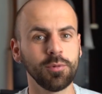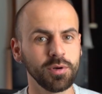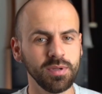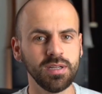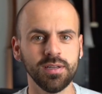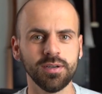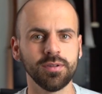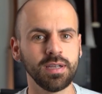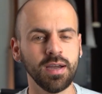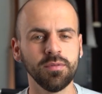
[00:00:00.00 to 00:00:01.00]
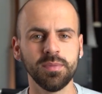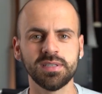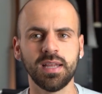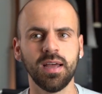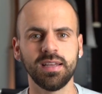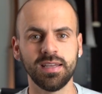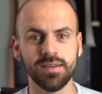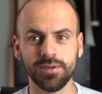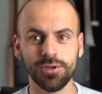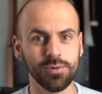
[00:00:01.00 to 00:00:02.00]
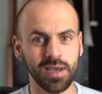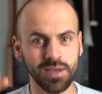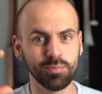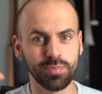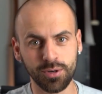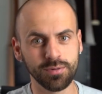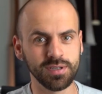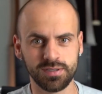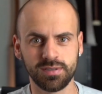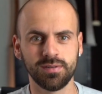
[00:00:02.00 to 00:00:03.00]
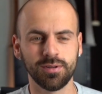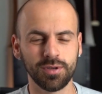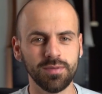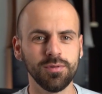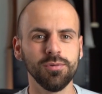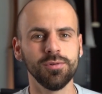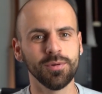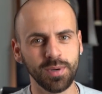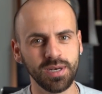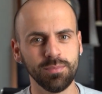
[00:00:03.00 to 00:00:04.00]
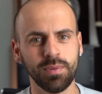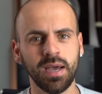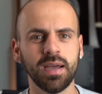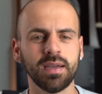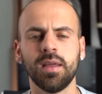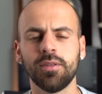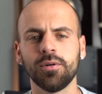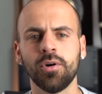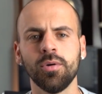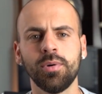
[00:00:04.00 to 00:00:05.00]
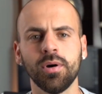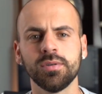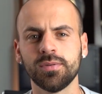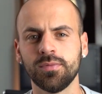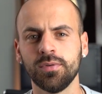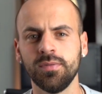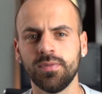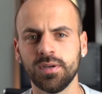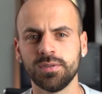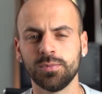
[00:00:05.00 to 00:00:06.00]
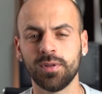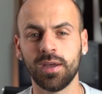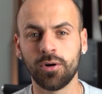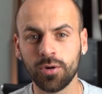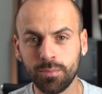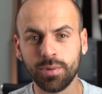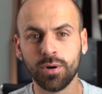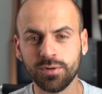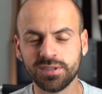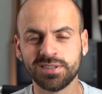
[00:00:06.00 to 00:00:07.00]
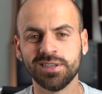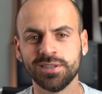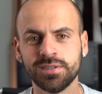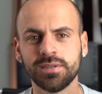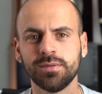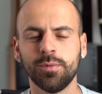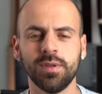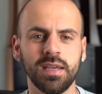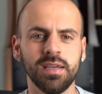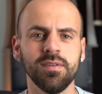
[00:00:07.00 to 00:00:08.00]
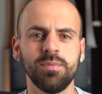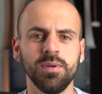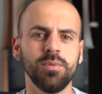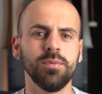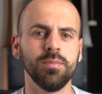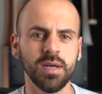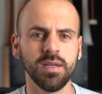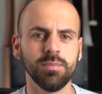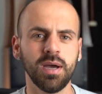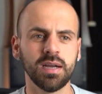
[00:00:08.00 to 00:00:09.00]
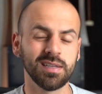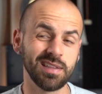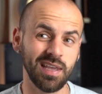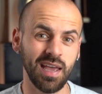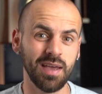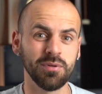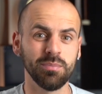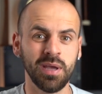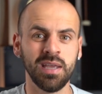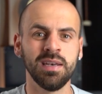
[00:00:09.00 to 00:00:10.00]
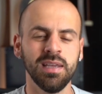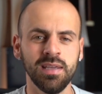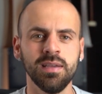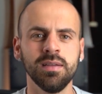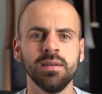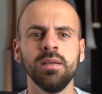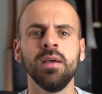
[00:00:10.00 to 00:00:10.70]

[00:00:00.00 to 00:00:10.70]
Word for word: I want to be clear, the government's not giving you a bonus. They're giving you your money back. Now, there are parts of refunds where they are bonuses, where they give people money back that they haven't paid in,